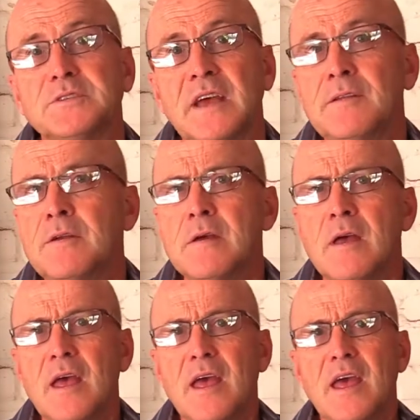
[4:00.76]
And
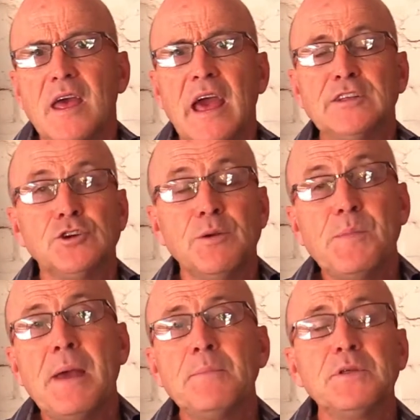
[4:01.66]
to
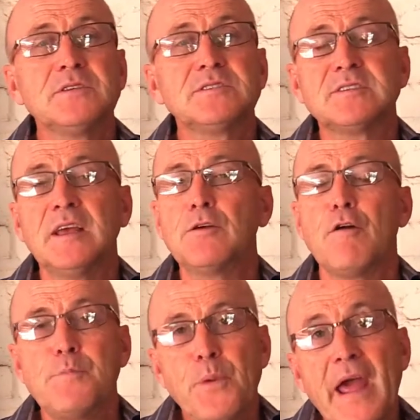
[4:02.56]
remember this thing
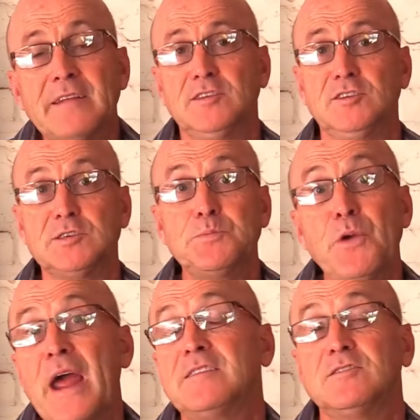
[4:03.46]
of practice,
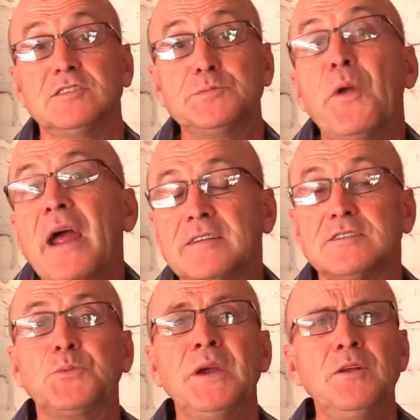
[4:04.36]
practice,
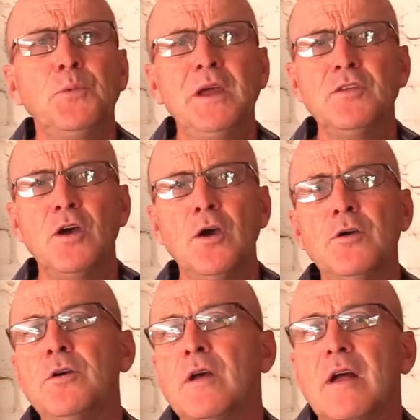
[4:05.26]
practice. We
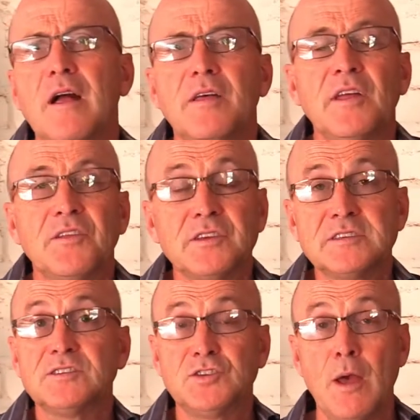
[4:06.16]
know that
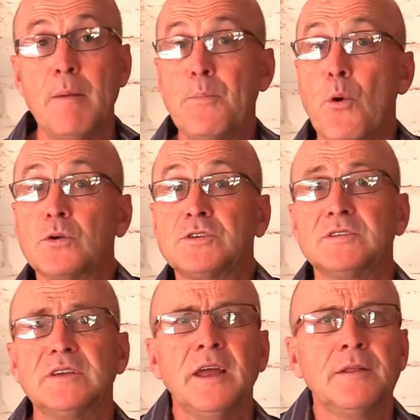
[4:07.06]
this is so
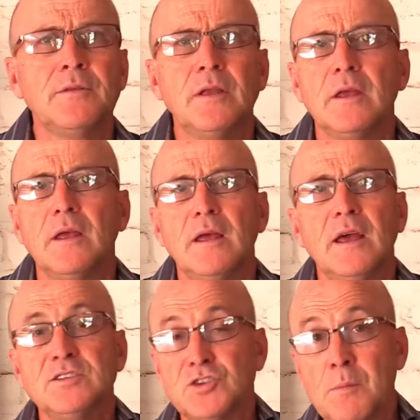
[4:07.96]
important
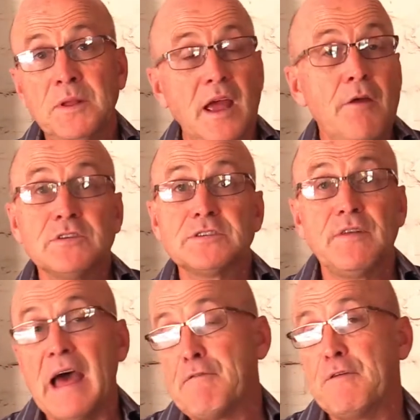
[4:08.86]
in so many areas of
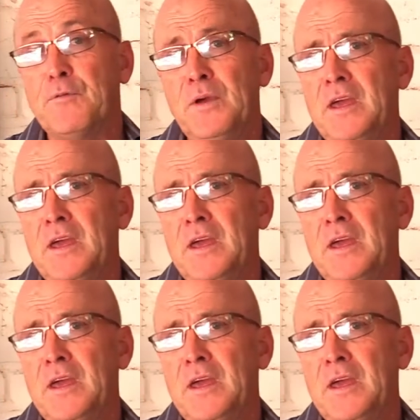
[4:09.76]
life. If